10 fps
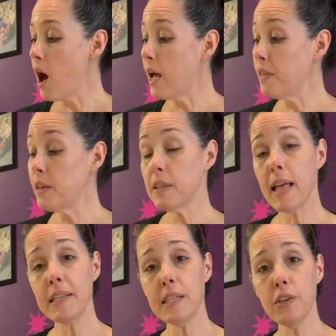And then the
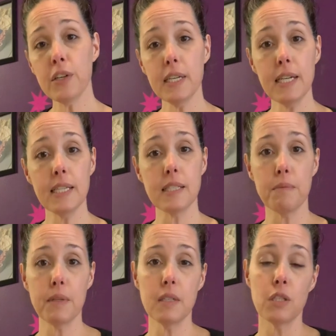last thing you're going to need is
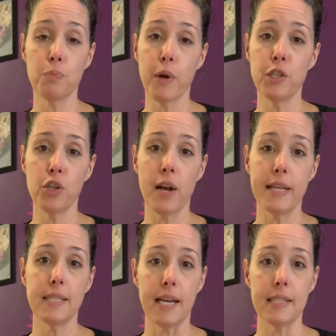something to spread your
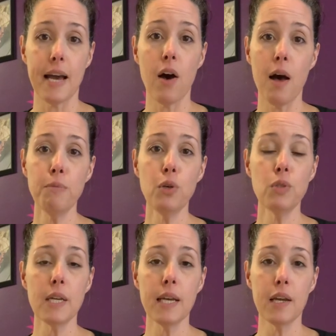icing. Now I'm
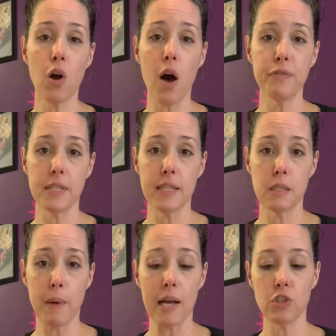using an offset
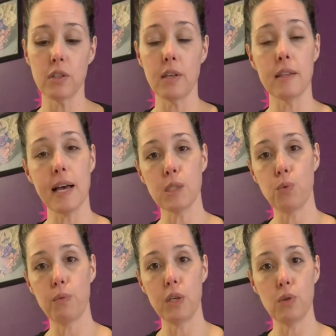spatula. That's
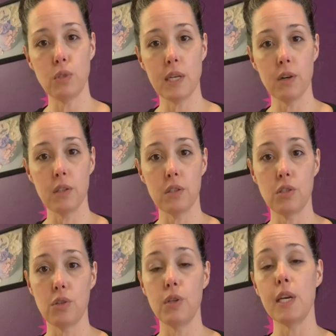what we use here at the
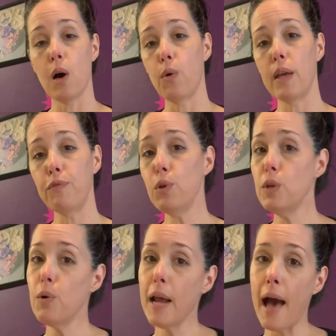studio. If you
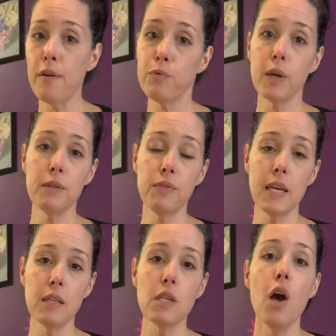don't have one of
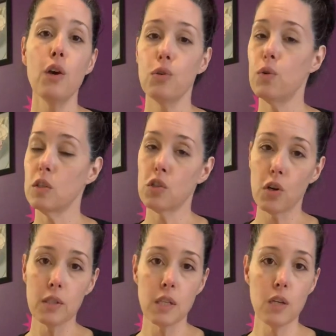these, you can
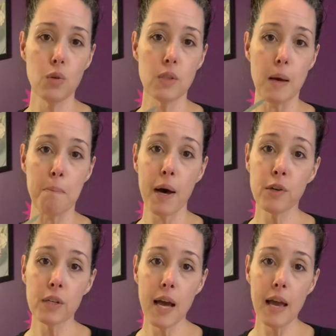certainly use a
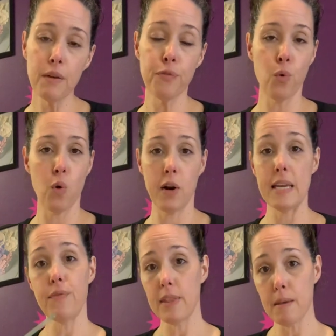butter knife or
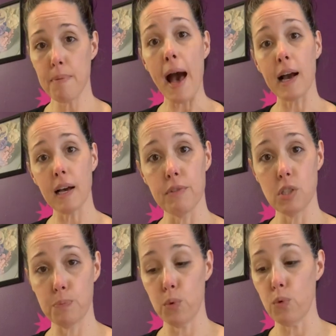even the back
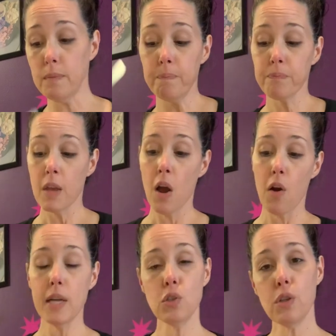spoon. All
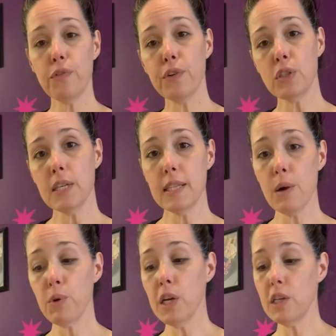right, so the first thing
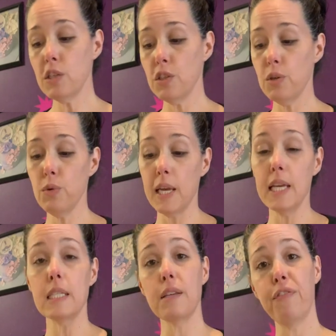that we're going to do
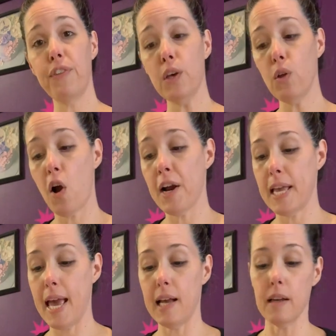is fill our
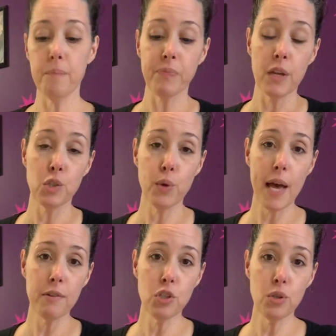cake. So we
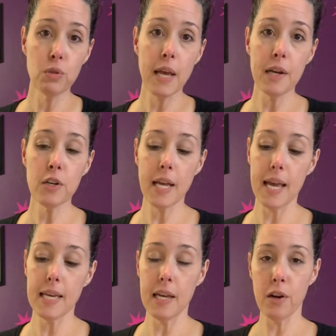have a 2-layer
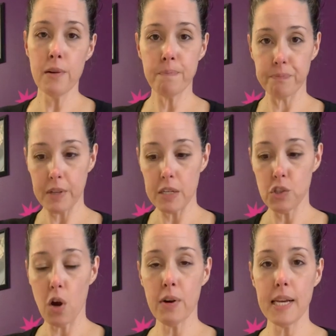cake here. It's
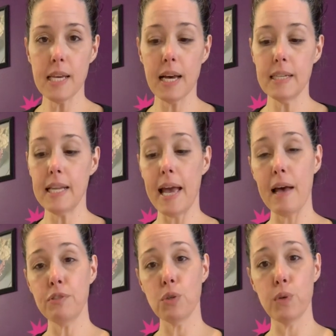already cut in
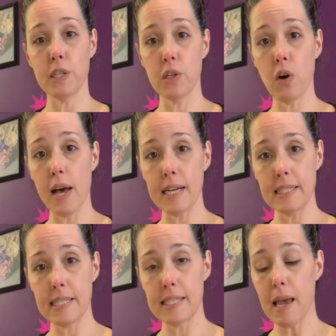half, so we're going to go ahead
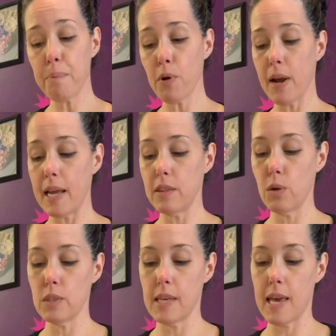and separate
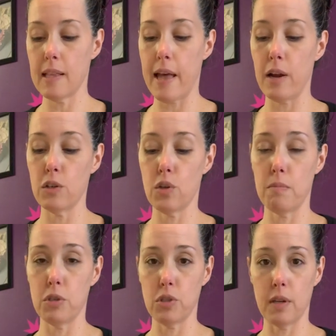those cake layers. So
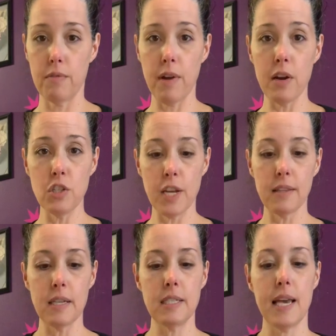I'm just going to very
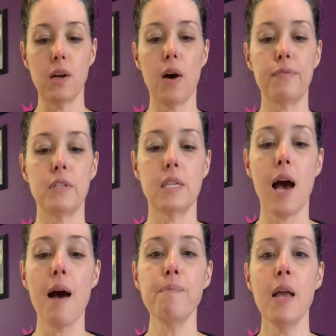gently take off the
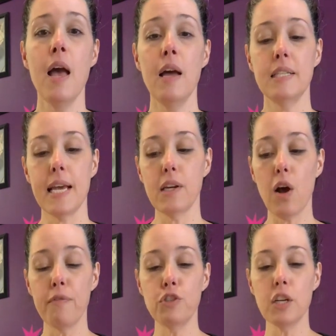top, take it
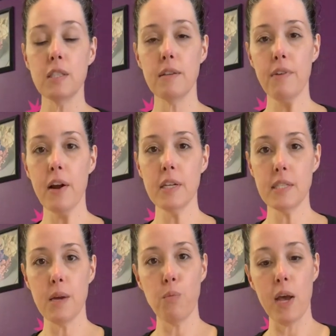off just the very
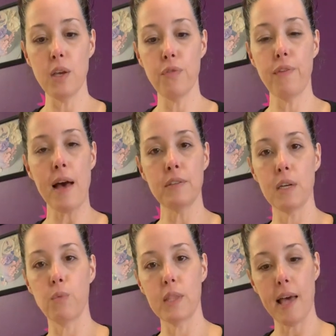same way you found
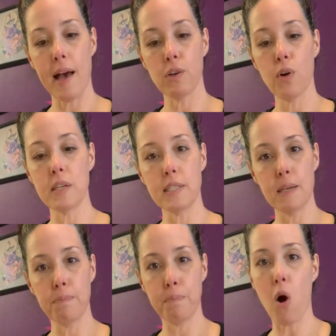it, with that
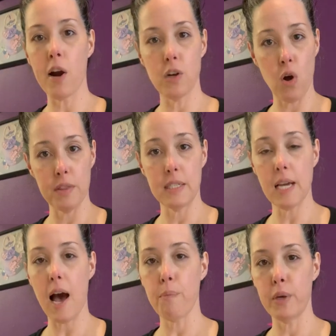crusty part on the
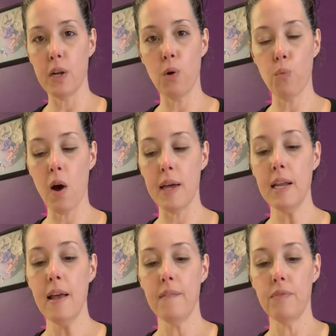top. We don't want
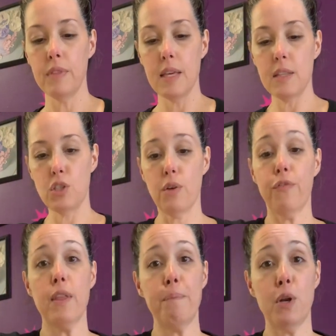to
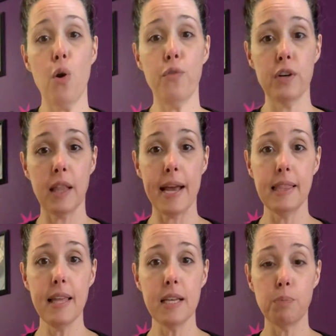flip it over like
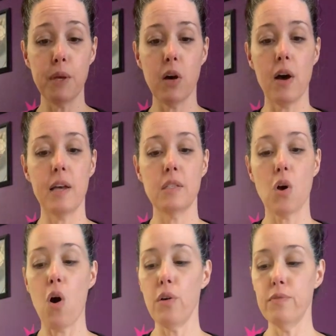this, because
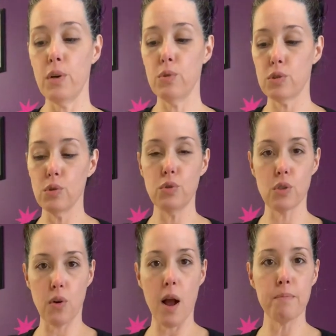all of those loose
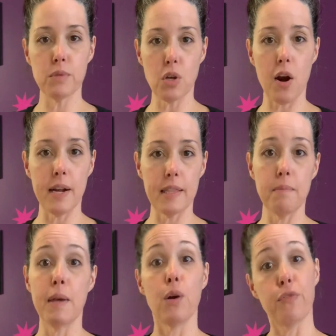crumbs are in
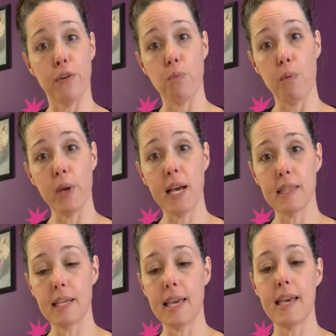the middle from when we
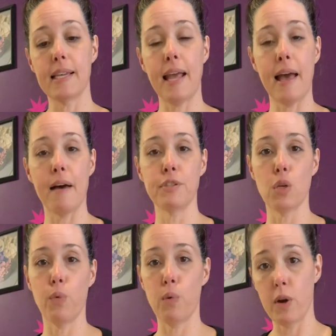cut the cake in half.
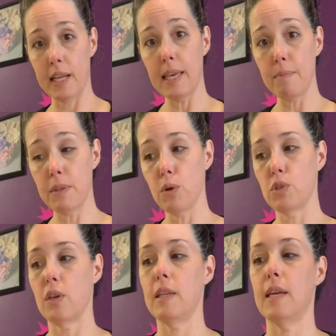So we want to keep
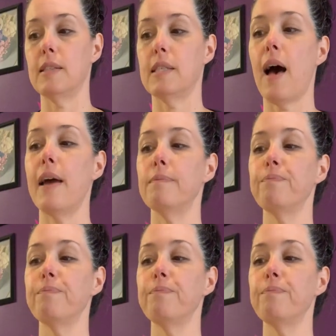those on the inside.